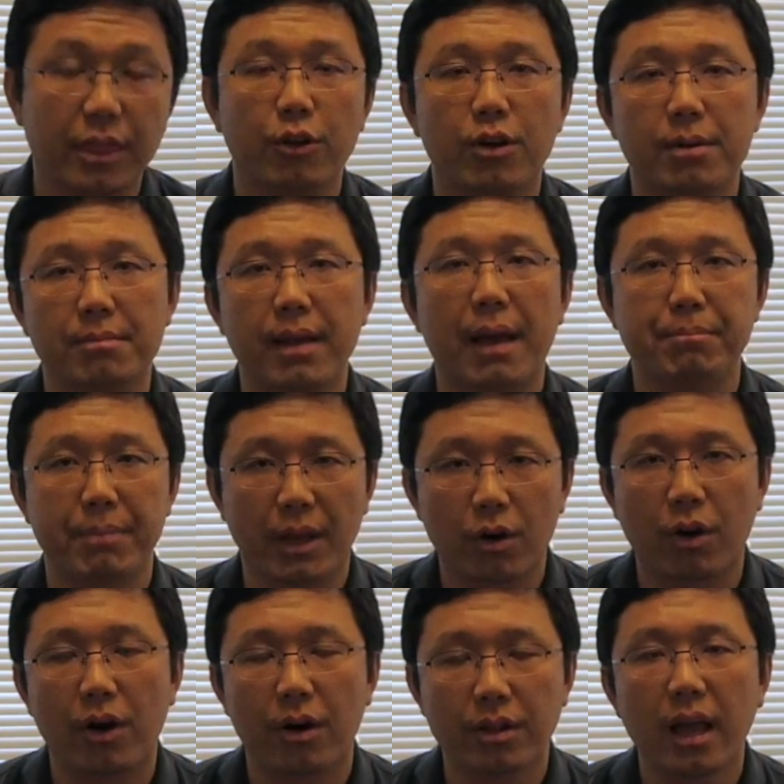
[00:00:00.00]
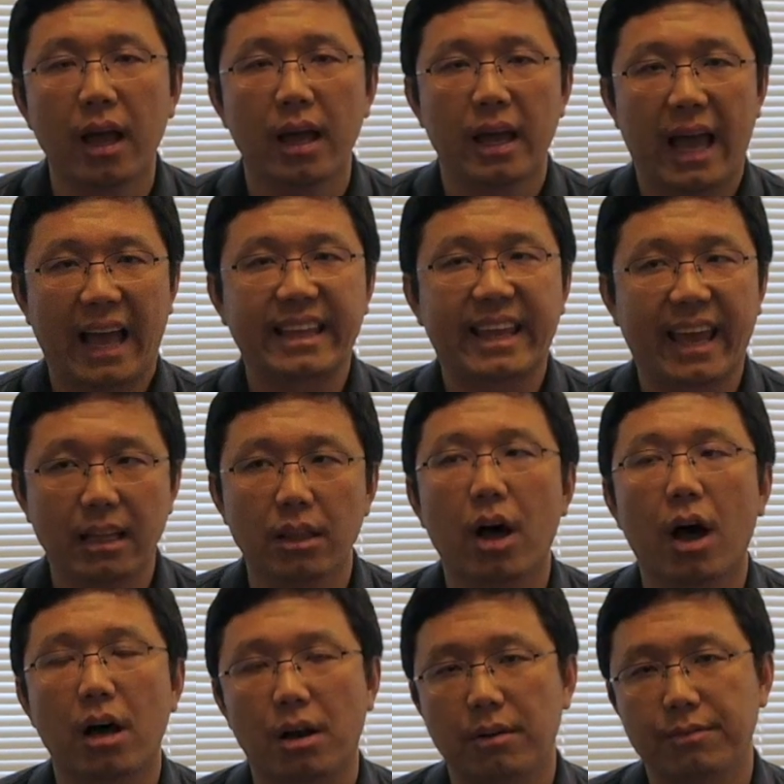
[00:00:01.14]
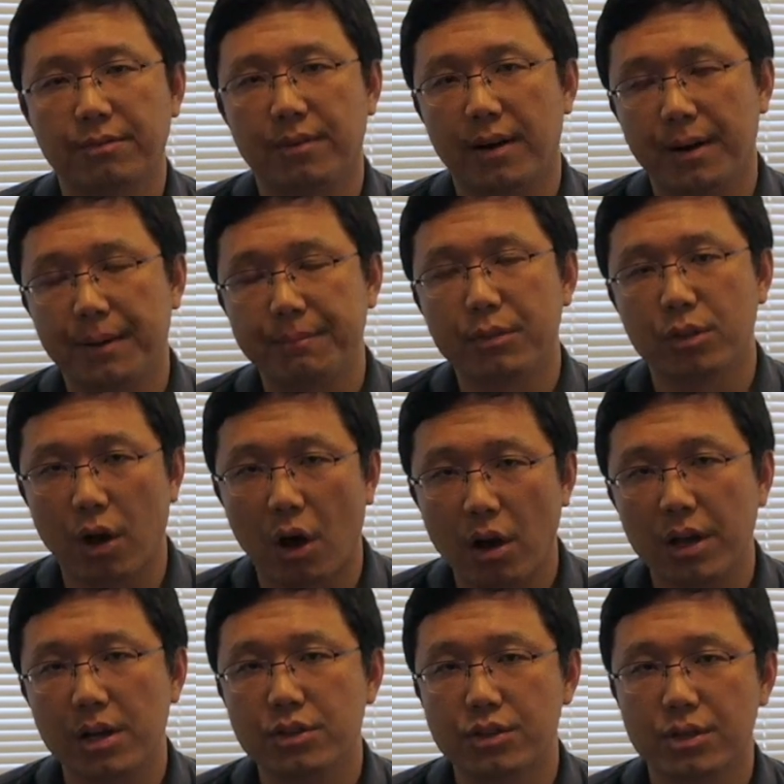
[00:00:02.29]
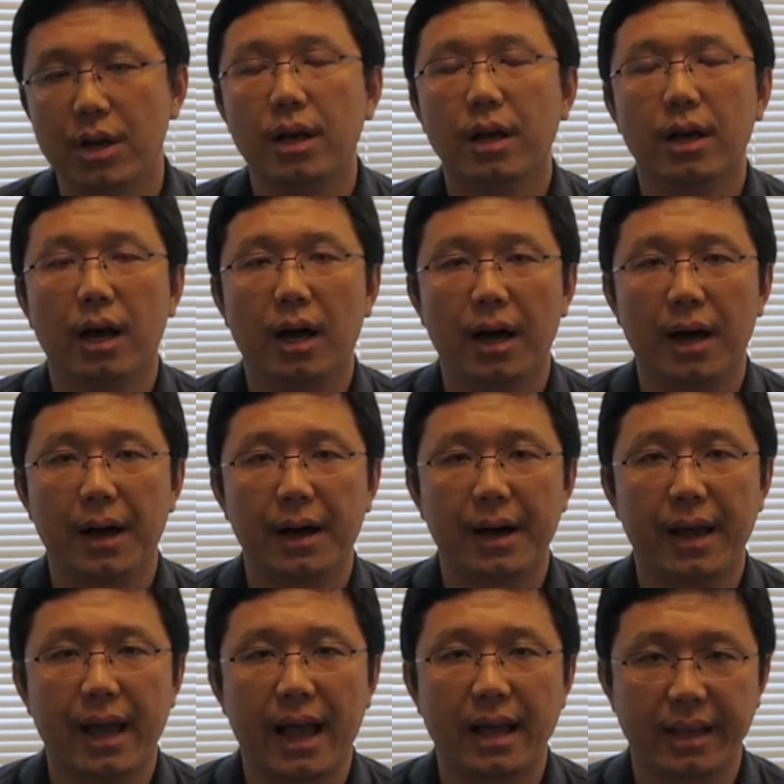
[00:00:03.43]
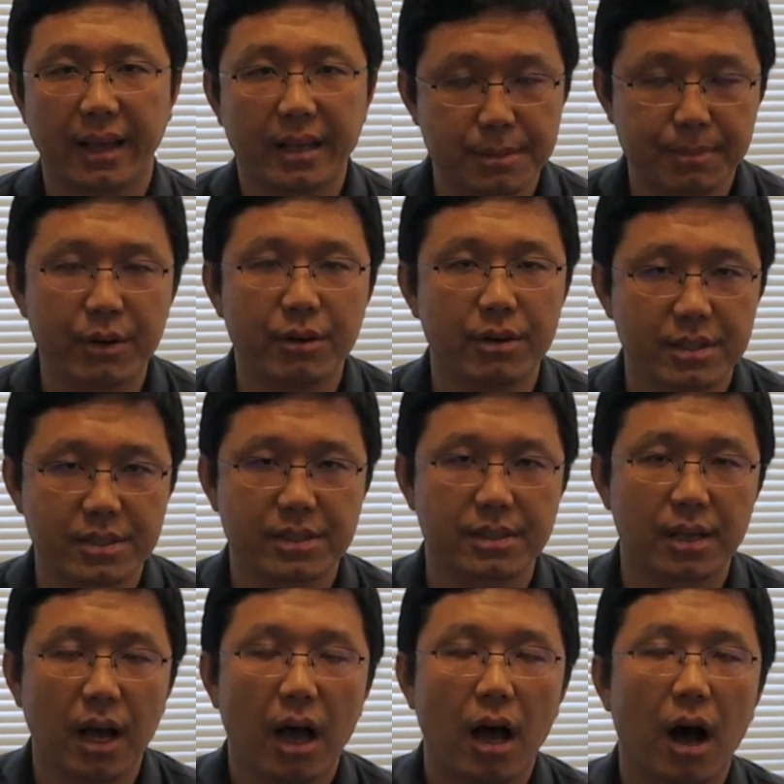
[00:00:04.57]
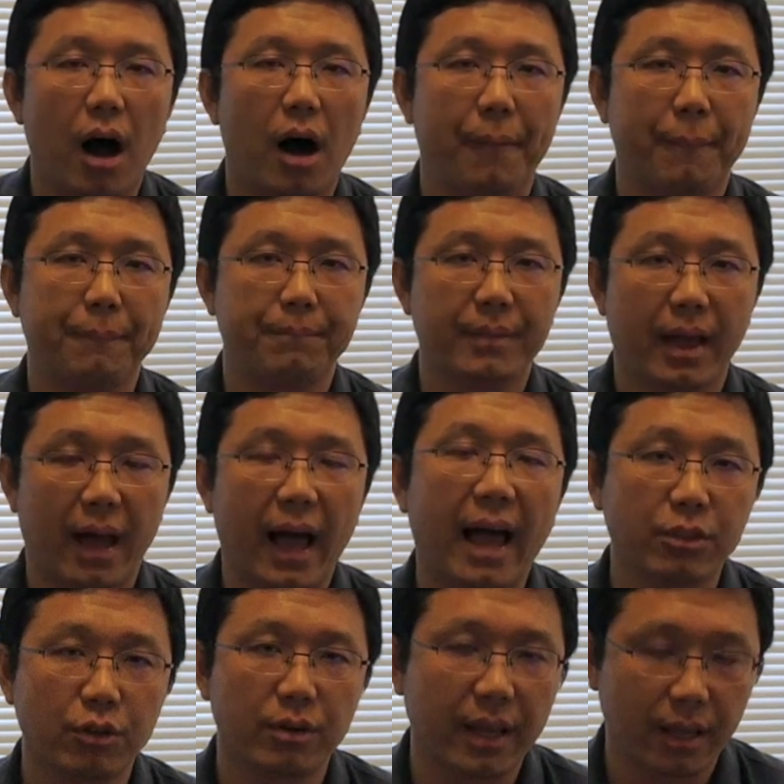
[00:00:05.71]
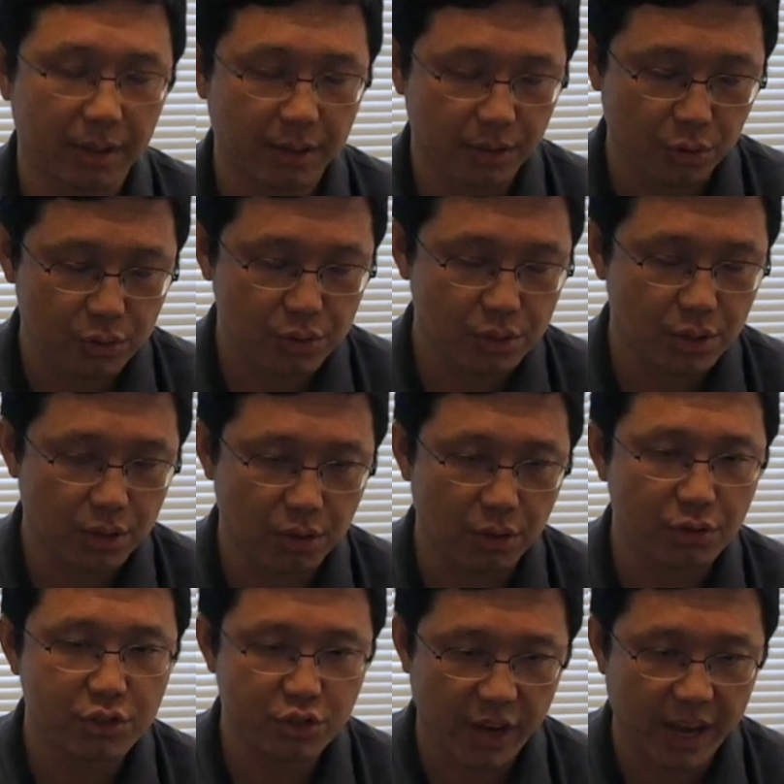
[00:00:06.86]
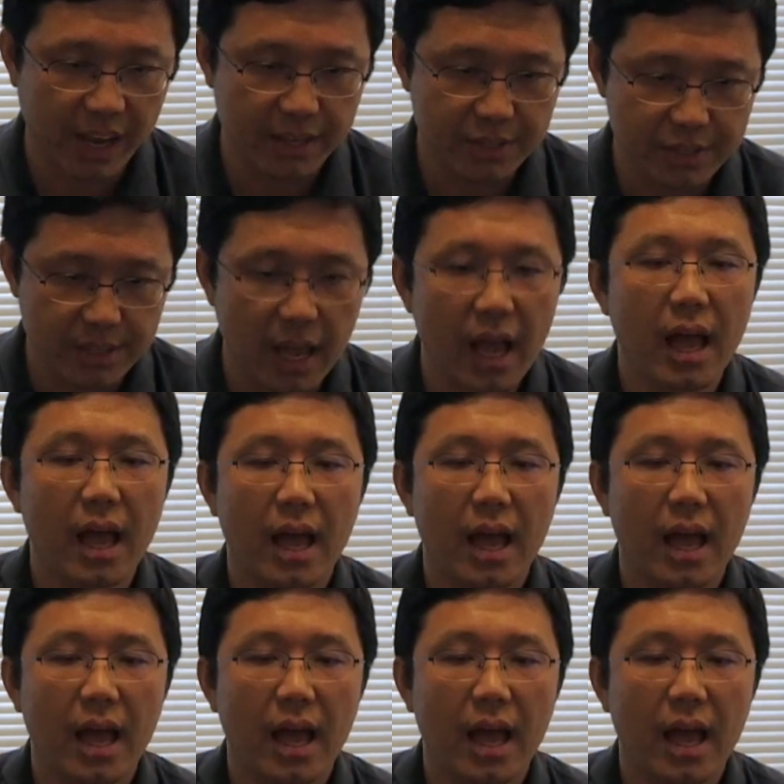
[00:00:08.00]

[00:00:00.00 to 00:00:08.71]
Ethereum and Bitcoin and gain a lot of knowledge and experience on handling those chains.